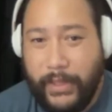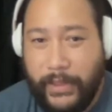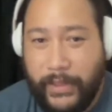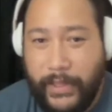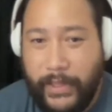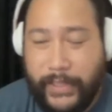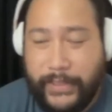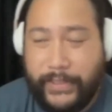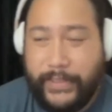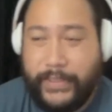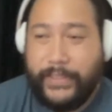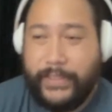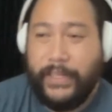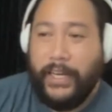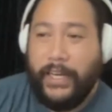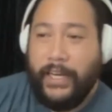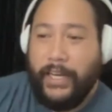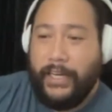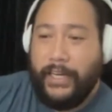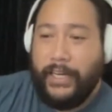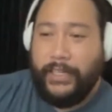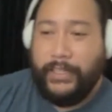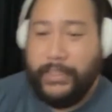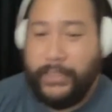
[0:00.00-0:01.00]
this
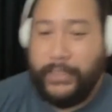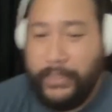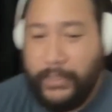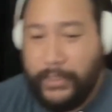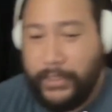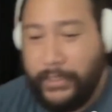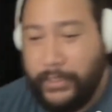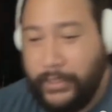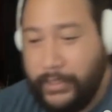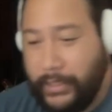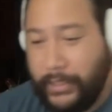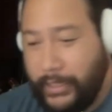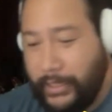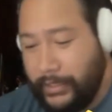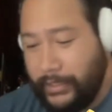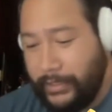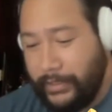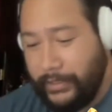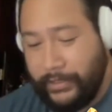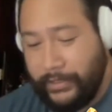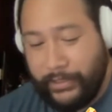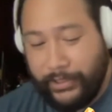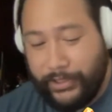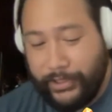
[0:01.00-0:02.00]
uh,
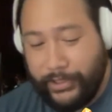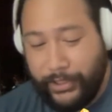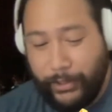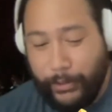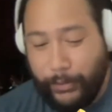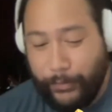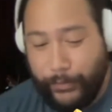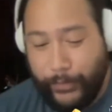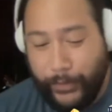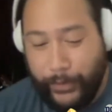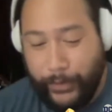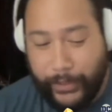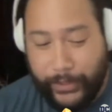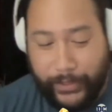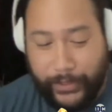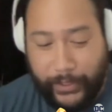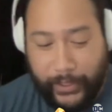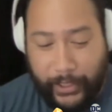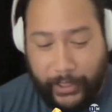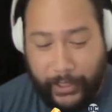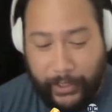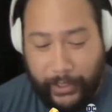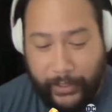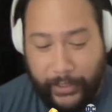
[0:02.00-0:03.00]
uh, this show a few
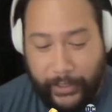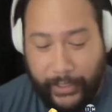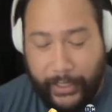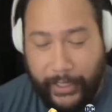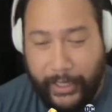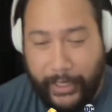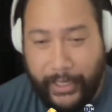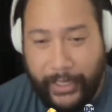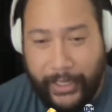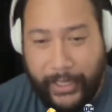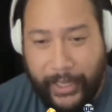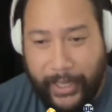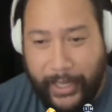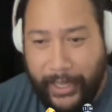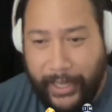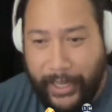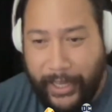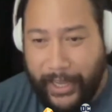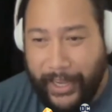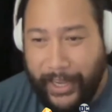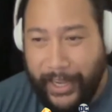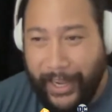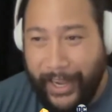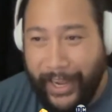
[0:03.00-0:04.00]
years ago, uh,
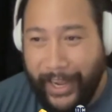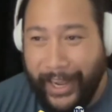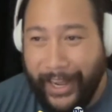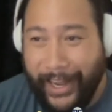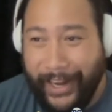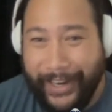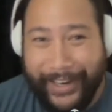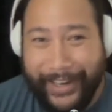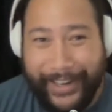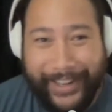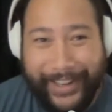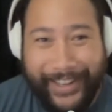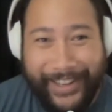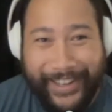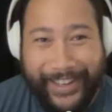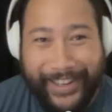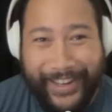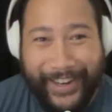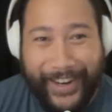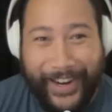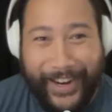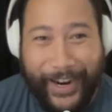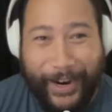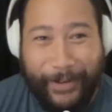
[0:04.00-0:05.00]
and
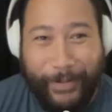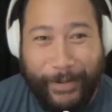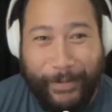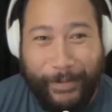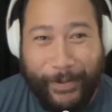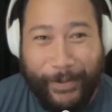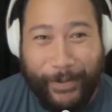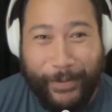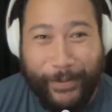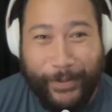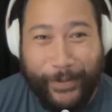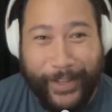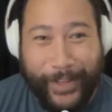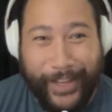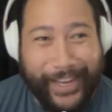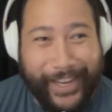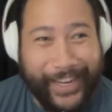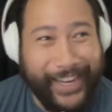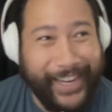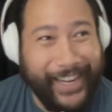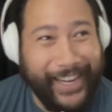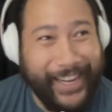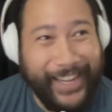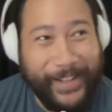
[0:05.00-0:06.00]
I remember
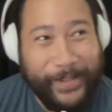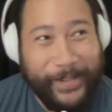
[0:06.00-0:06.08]
like,